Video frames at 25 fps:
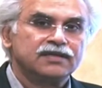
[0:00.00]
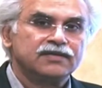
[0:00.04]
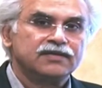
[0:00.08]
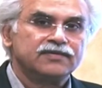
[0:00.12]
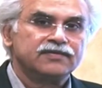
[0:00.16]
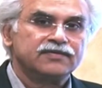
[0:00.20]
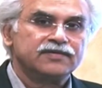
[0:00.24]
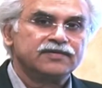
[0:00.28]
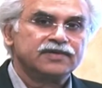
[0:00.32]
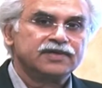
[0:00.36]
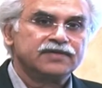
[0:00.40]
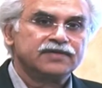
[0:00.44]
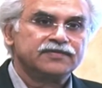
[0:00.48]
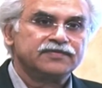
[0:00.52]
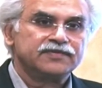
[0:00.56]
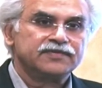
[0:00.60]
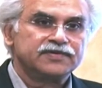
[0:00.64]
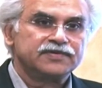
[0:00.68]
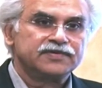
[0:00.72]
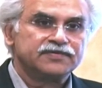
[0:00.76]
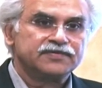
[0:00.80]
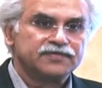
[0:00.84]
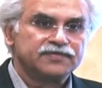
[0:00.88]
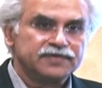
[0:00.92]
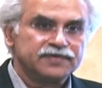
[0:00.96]
with
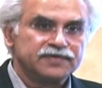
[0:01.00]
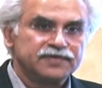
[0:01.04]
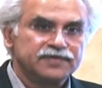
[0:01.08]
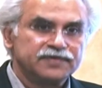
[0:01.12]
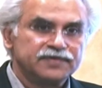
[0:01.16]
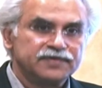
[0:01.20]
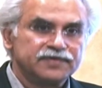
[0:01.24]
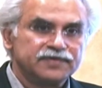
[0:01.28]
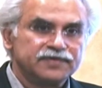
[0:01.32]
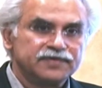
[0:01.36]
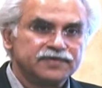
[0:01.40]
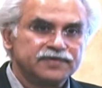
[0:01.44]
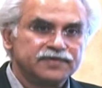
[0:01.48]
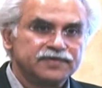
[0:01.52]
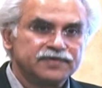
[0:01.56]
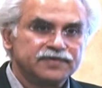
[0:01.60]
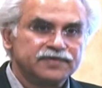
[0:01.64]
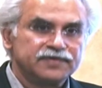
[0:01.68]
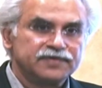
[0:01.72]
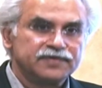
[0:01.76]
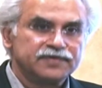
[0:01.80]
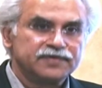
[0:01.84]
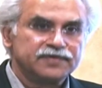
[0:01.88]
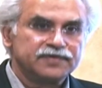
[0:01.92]
which the